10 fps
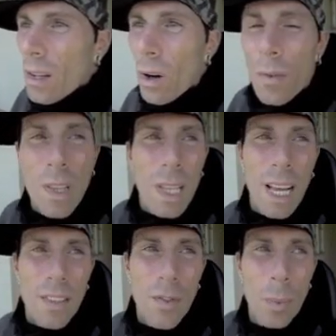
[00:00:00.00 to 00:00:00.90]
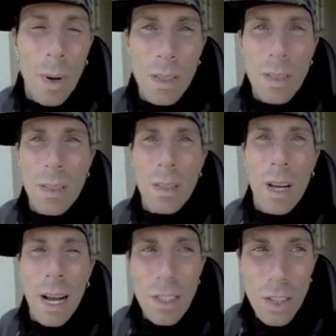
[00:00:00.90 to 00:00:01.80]
Over the last few months,
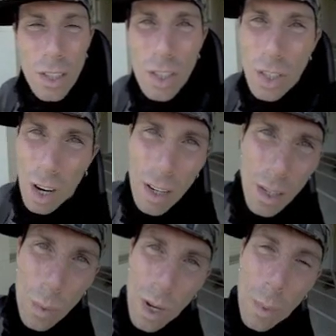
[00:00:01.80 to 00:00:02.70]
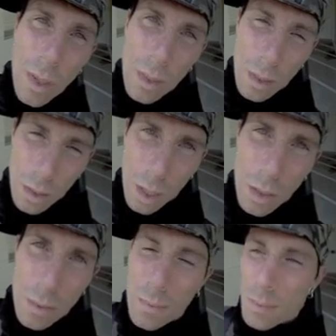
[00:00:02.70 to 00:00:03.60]
actually starting when I went to the
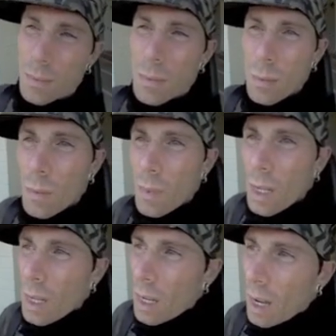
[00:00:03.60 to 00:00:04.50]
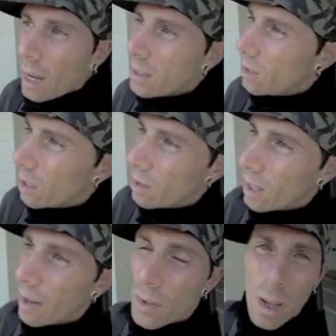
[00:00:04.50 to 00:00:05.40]
tunnel, I started to
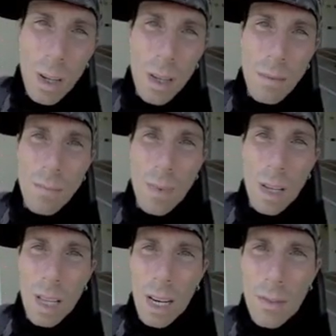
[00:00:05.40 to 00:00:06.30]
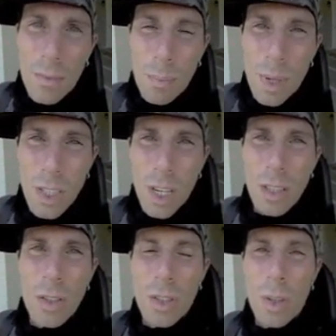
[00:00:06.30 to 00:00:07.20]
have a lot of big
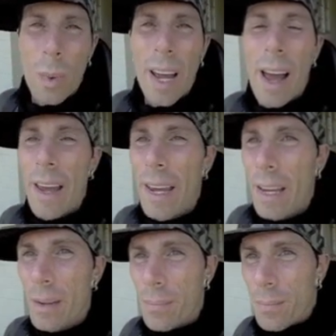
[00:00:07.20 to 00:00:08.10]
changes in the way I ate.